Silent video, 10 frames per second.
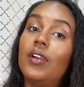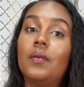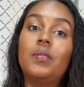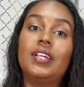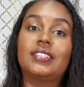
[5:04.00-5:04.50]

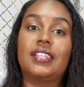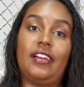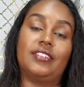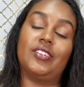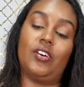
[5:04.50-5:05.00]
complaints
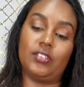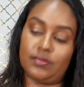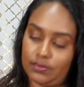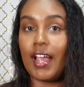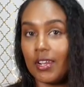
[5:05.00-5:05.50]
there at all.
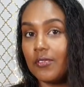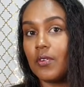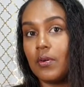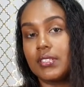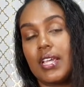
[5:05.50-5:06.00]
And of
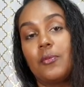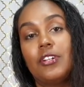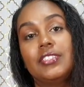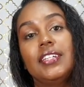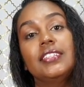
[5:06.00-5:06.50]
course, I'm
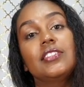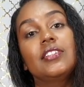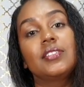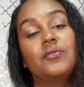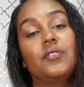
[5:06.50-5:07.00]
going to
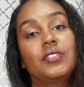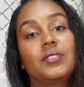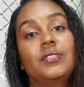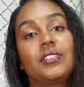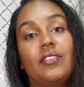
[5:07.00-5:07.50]
insert some
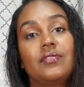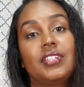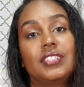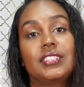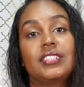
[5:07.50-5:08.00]
photos of
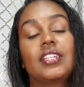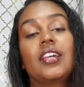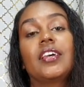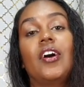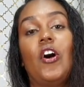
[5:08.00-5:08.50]
this
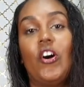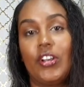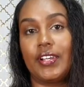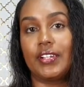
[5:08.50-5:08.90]
on.